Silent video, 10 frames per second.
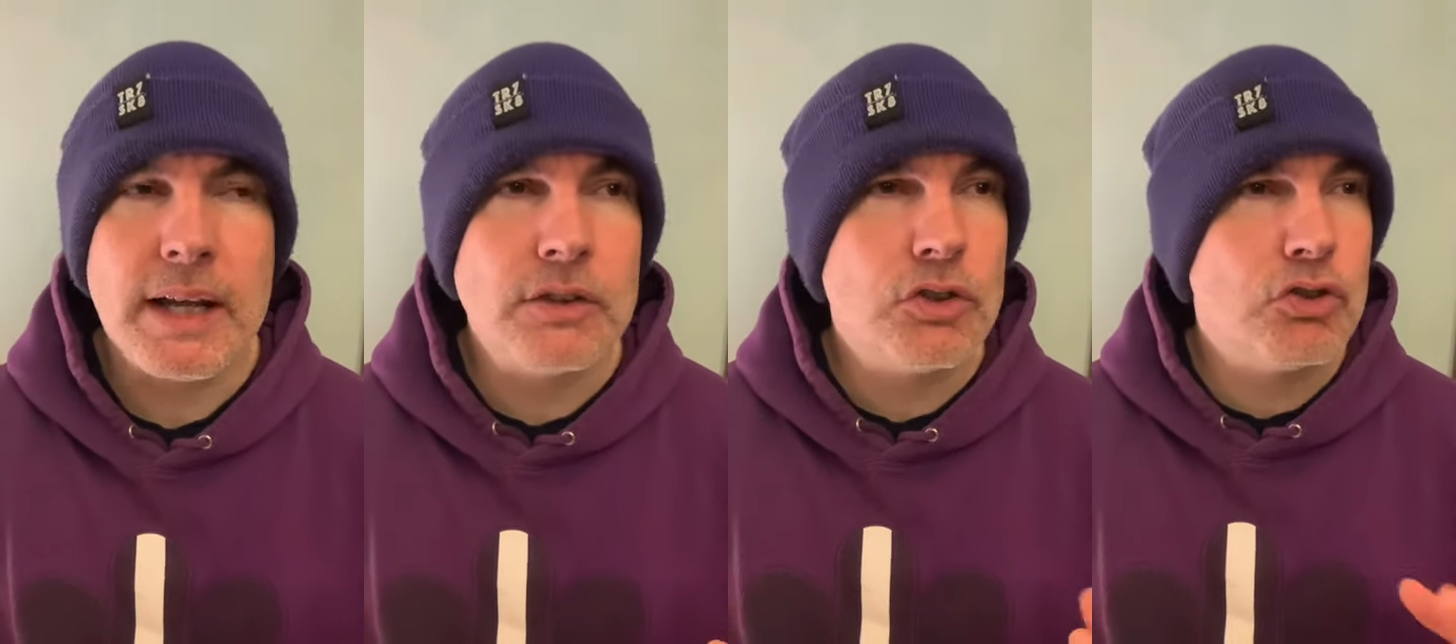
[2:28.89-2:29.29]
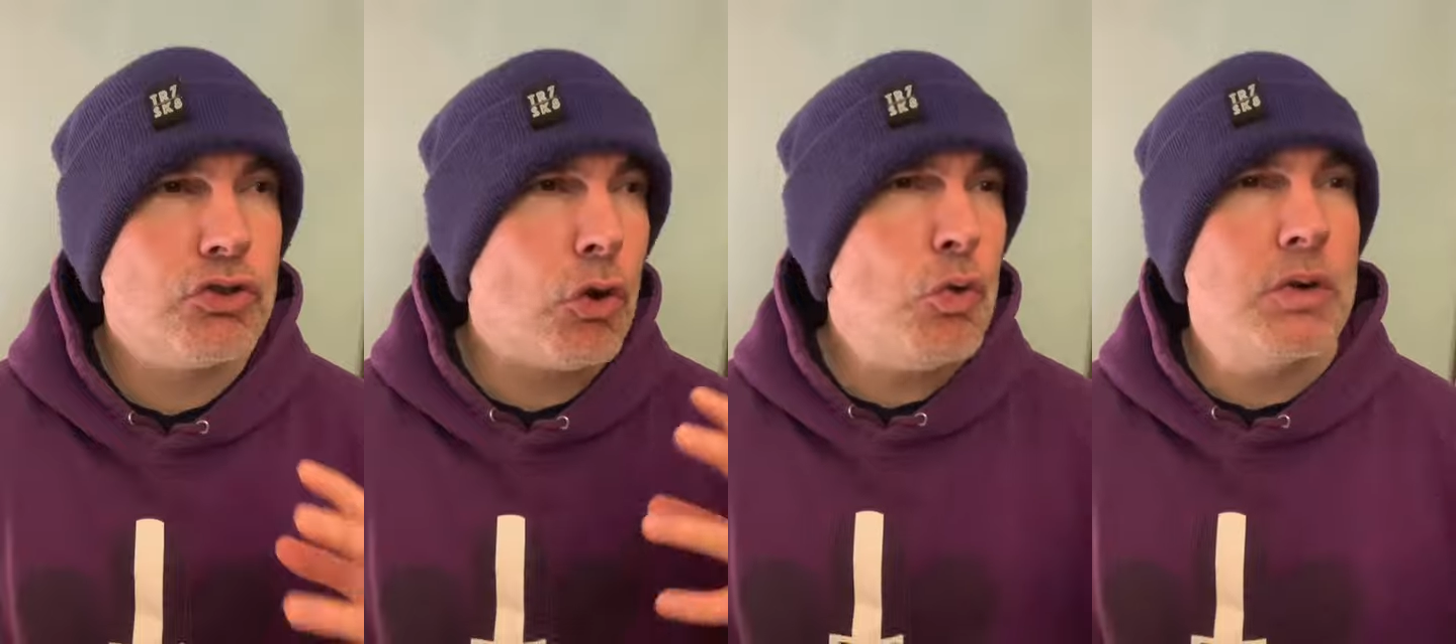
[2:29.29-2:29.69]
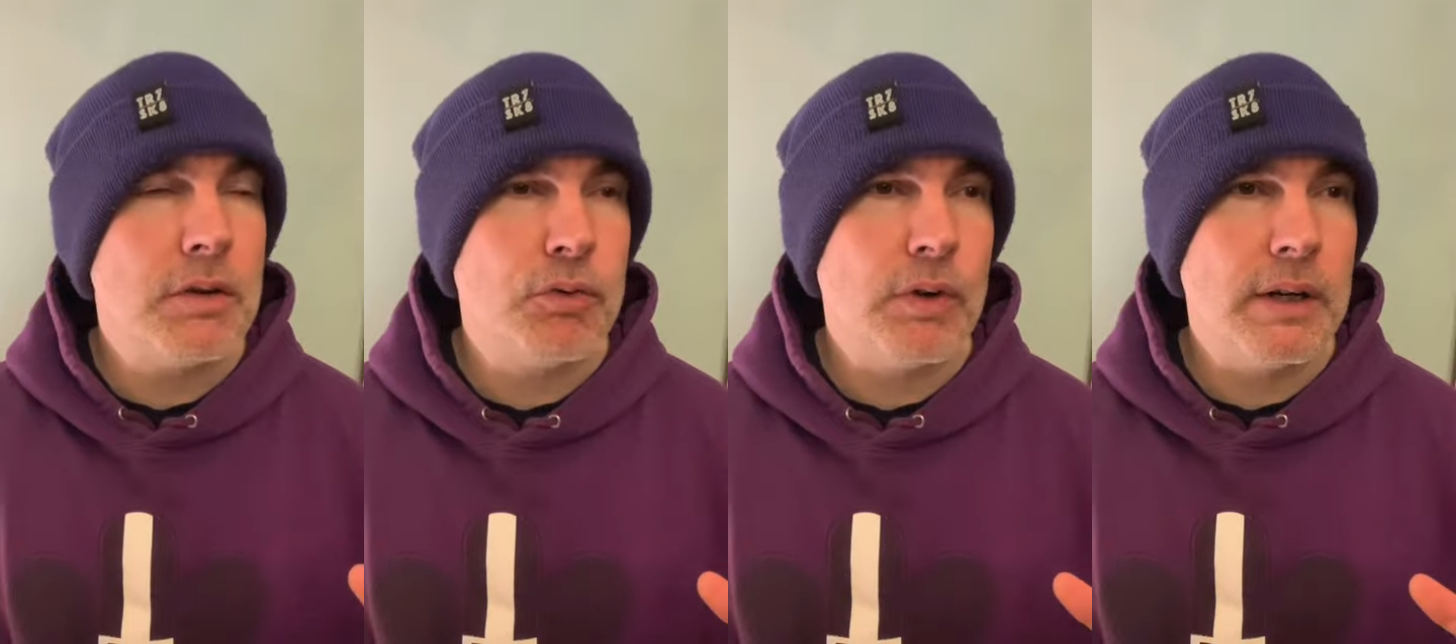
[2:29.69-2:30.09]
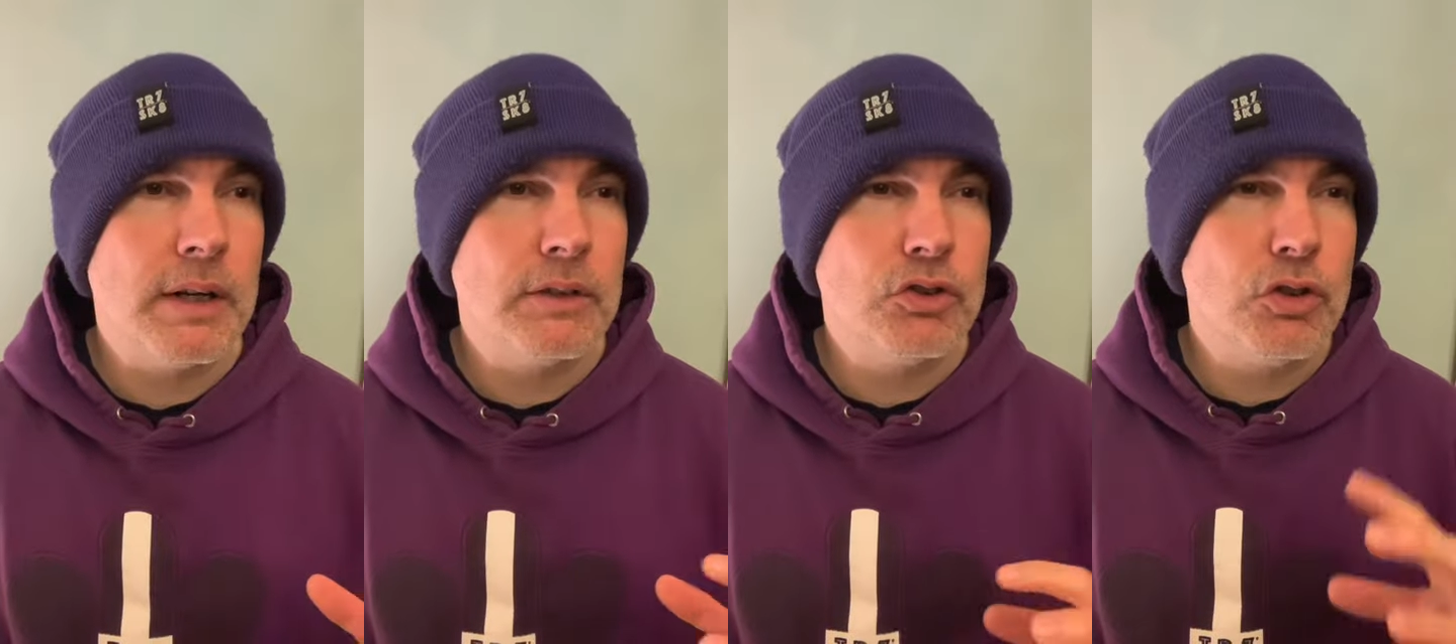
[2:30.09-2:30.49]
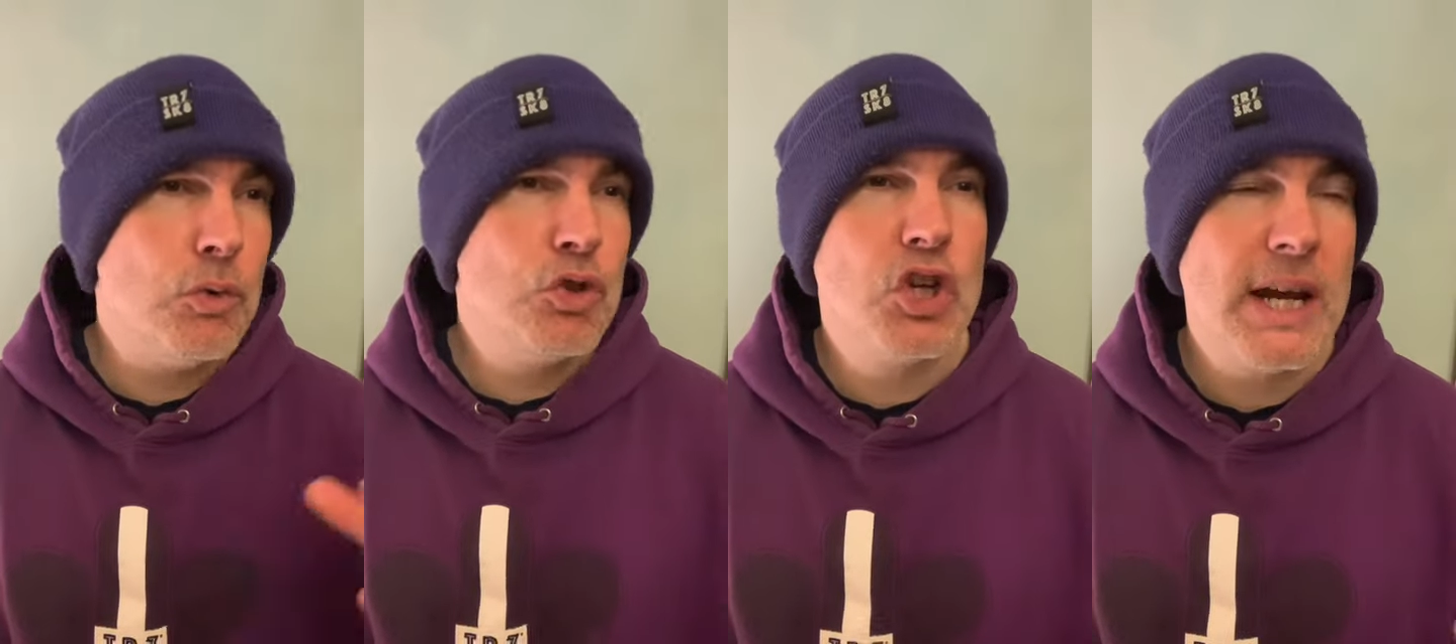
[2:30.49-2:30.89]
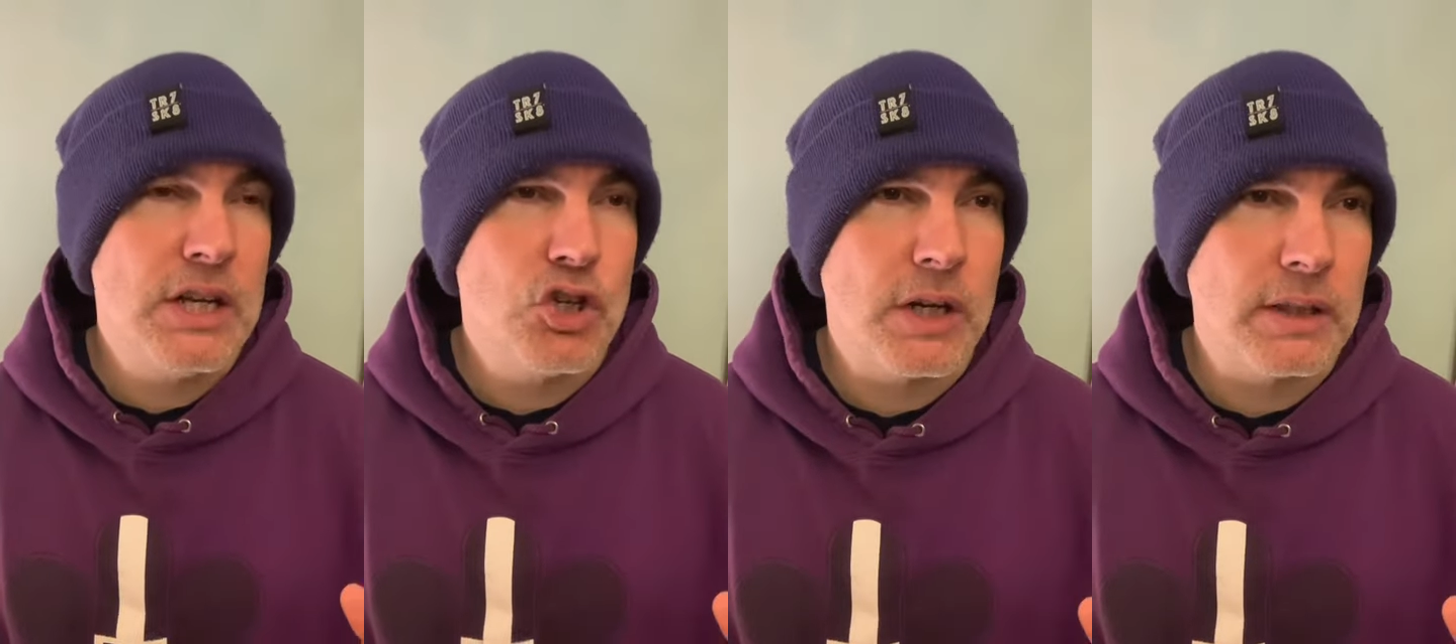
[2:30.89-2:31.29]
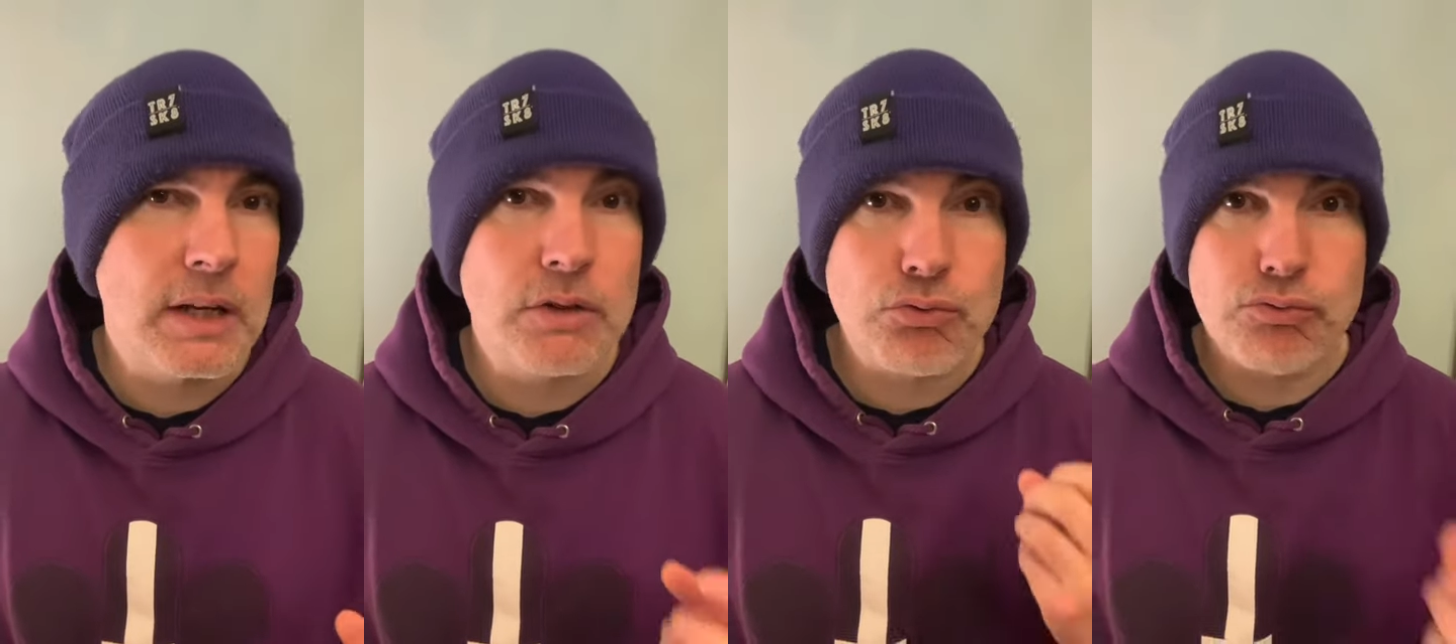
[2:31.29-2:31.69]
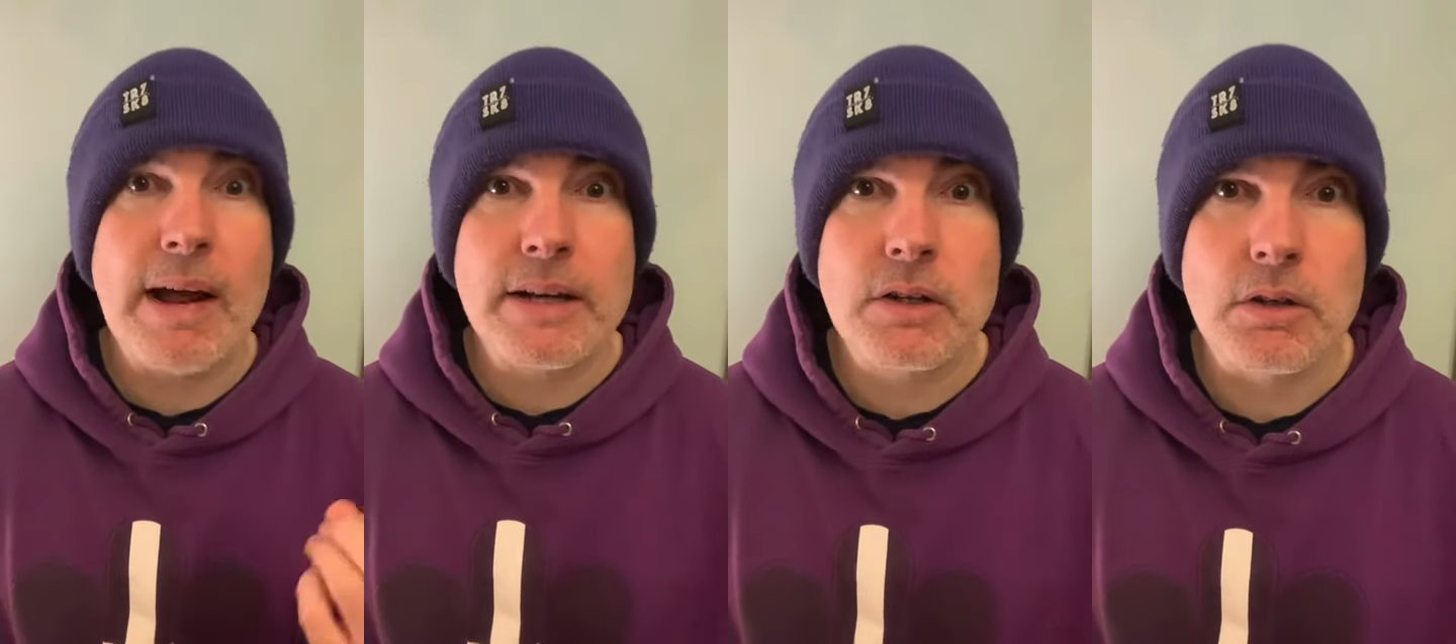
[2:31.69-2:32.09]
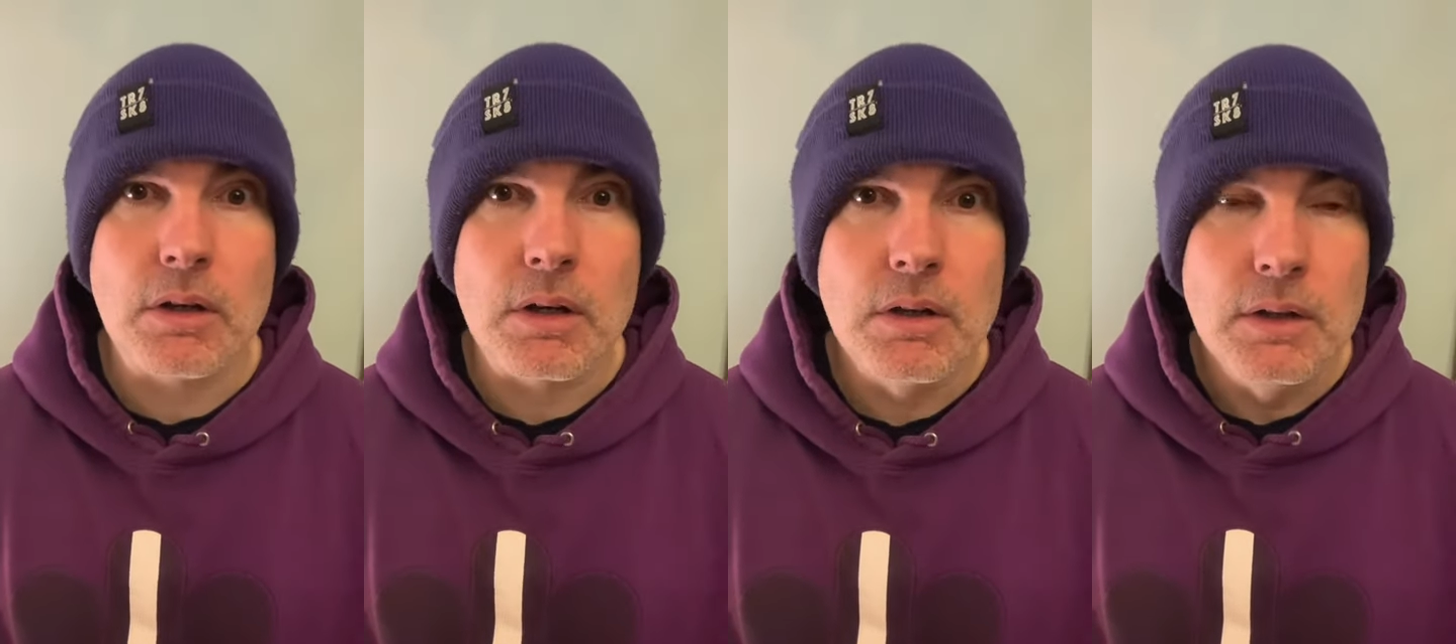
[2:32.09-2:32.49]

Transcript: and so different and so changing that it's radical